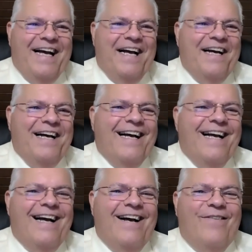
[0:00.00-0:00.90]
uh,
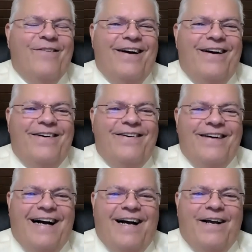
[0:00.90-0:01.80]

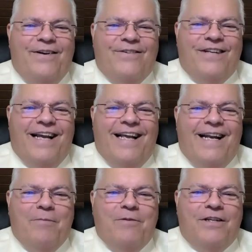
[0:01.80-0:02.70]
well, I
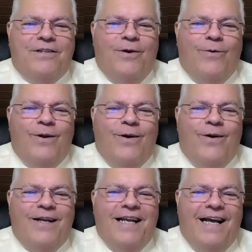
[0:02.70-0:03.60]
understand. I'm just going
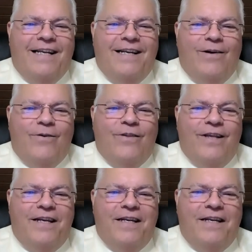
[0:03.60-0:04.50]
on. I know
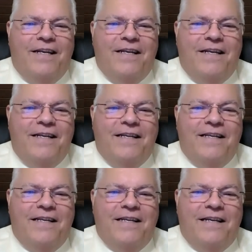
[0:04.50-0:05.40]
that
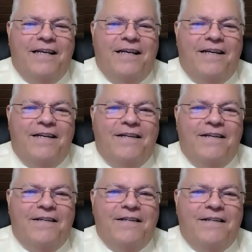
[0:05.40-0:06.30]
uh,
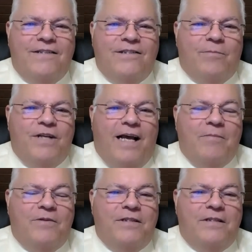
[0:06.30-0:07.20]

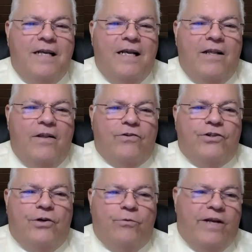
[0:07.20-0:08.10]
sometimes
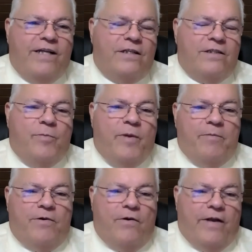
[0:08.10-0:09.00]
there's two reasons
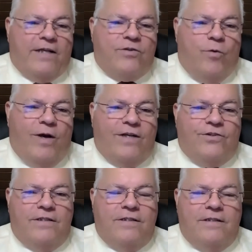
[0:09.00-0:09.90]
people don't ask
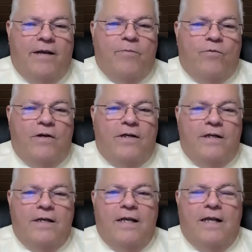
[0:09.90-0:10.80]
questions. Number
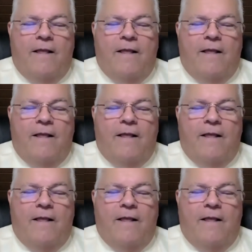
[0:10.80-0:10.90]
one,